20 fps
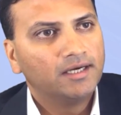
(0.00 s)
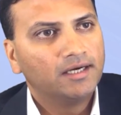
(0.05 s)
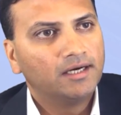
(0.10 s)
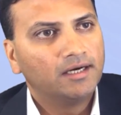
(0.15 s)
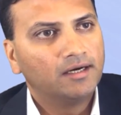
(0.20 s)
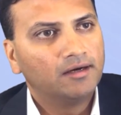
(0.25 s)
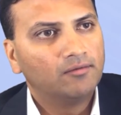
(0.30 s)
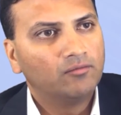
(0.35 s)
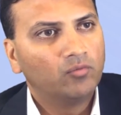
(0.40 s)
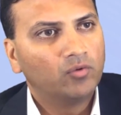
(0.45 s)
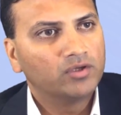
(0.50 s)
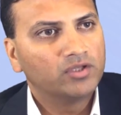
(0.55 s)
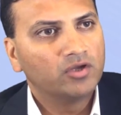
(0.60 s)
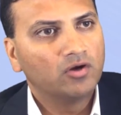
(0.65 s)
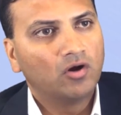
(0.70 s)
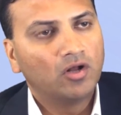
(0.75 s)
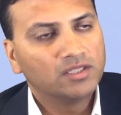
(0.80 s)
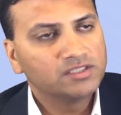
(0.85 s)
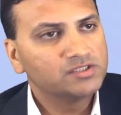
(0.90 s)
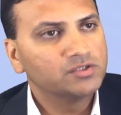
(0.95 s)
What they
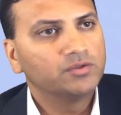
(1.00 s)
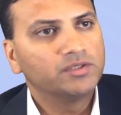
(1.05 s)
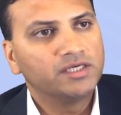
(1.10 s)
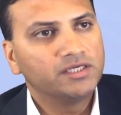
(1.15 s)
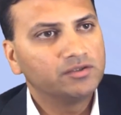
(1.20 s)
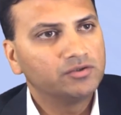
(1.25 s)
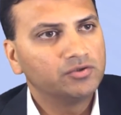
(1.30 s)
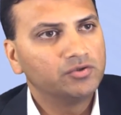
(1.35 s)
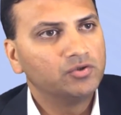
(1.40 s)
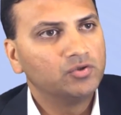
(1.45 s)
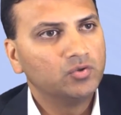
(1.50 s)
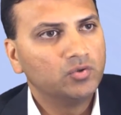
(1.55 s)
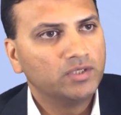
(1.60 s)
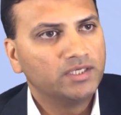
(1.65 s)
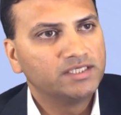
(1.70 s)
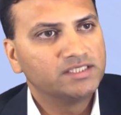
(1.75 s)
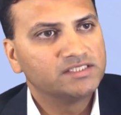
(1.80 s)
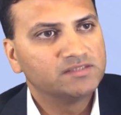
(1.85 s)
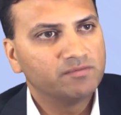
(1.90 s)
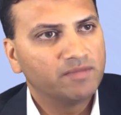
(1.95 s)
also need to do
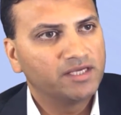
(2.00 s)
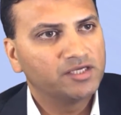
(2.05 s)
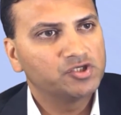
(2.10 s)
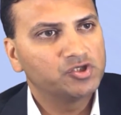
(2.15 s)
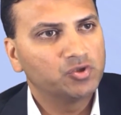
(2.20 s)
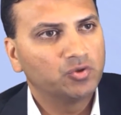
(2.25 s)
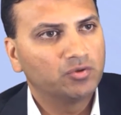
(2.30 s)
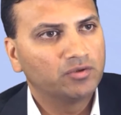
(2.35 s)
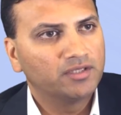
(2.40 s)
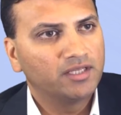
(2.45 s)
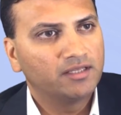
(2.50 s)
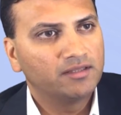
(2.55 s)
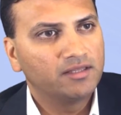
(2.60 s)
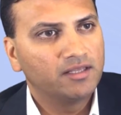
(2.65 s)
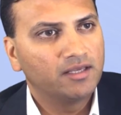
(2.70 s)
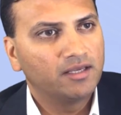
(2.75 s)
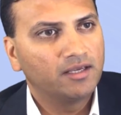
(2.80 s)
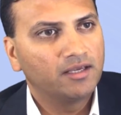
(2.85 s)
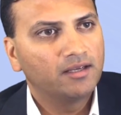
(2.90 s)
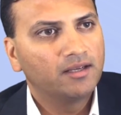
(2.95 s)
is make sure that
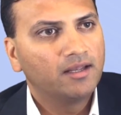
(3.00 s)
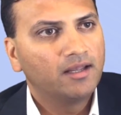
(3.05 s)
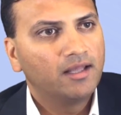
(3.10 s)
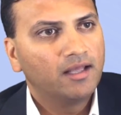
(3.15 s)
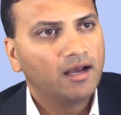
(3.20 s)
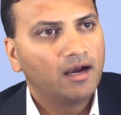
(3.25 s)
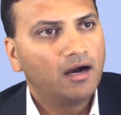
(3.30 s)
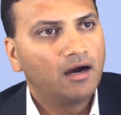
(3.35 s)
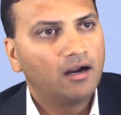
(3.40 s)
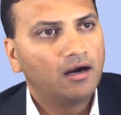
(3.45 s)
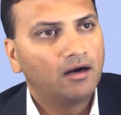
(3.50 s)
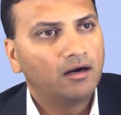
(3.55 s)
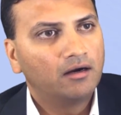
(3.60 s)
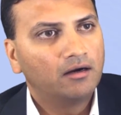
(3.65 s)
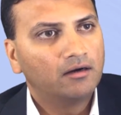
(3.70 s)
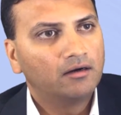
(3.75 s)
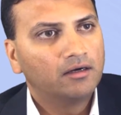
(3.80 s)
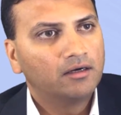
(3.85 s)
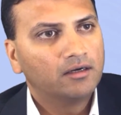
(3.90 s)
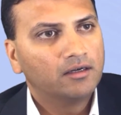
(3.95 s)
they
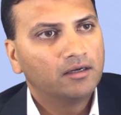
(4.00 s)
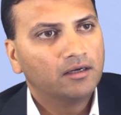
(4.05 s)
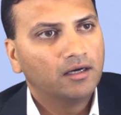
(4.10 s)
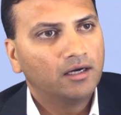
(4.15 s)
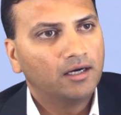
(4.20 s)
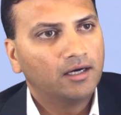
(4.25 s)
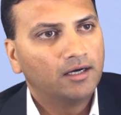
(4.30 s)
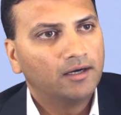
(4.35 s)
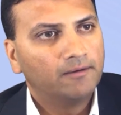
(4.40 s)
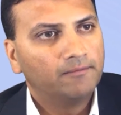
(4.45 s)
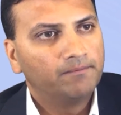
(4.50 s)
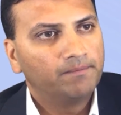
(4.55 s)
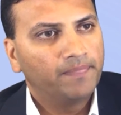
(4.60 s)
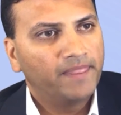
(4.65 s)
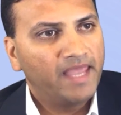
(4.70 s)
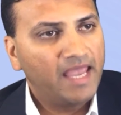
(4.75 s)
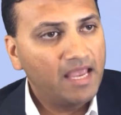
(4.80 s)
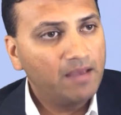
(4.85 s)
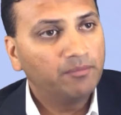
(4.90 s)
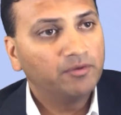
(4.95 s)
are
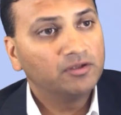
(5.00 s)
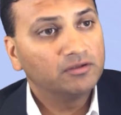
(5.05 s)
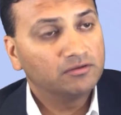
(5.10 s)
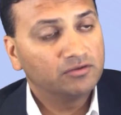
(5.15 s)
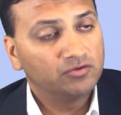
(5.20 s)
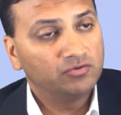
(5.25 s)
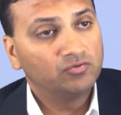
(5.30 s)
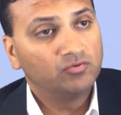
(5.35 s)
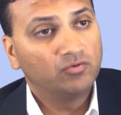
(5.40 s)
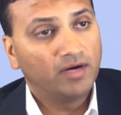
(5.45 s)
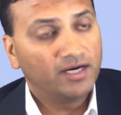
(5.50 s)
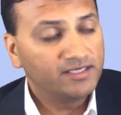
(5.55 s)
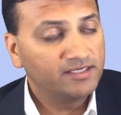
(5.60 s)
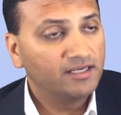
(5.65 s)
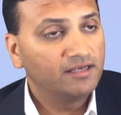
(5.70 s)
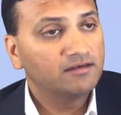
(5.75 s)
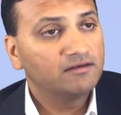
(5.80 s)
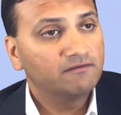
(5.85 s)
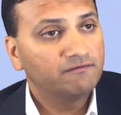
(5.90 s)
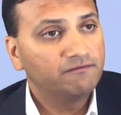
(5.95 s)
able to
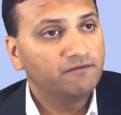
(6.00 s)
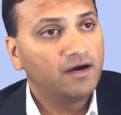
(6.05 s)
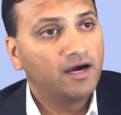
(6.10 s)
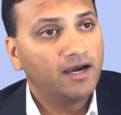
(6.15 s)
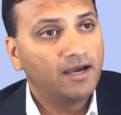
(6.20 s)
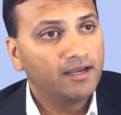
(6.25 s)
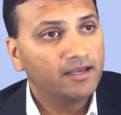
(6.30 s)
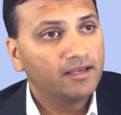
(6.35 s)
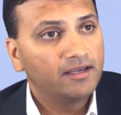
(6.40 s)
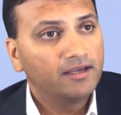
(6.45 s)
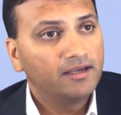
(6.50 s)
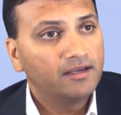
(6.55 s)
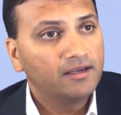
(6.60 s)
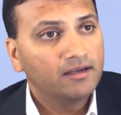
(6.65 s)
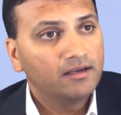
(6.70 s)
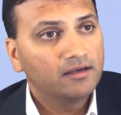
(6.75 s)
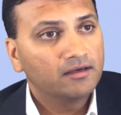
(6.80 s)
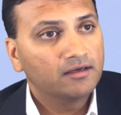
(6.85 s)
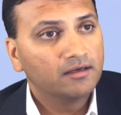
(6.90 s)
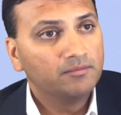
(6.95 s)
identify,
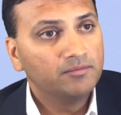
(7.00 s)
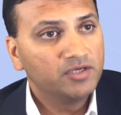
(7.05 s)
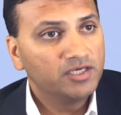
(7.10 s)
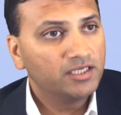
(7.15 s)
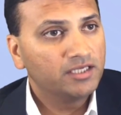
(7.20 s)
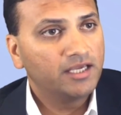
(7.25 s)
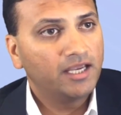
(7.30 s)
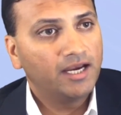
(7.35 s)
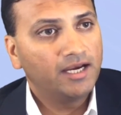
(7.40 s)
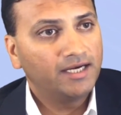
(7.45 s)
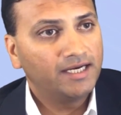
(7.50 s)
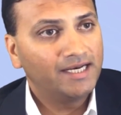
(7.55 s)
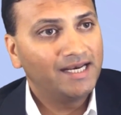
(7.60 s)
communicate,